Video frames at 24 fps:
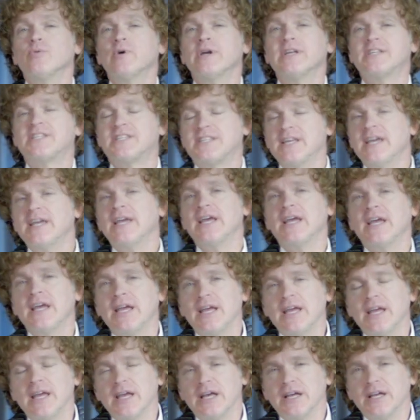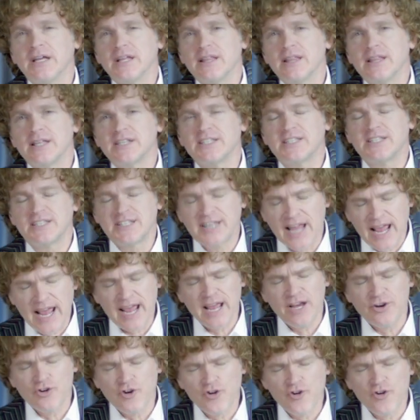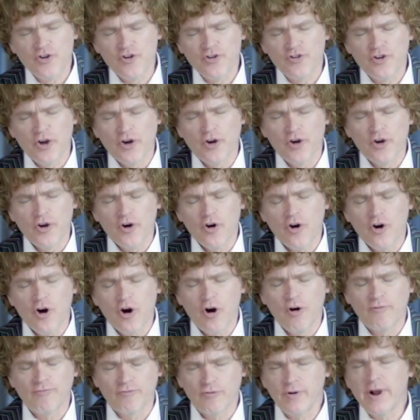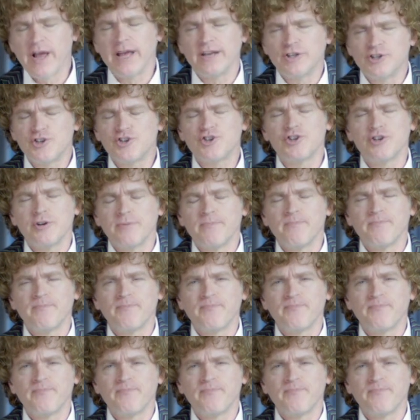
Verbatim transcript: we see the standard of rich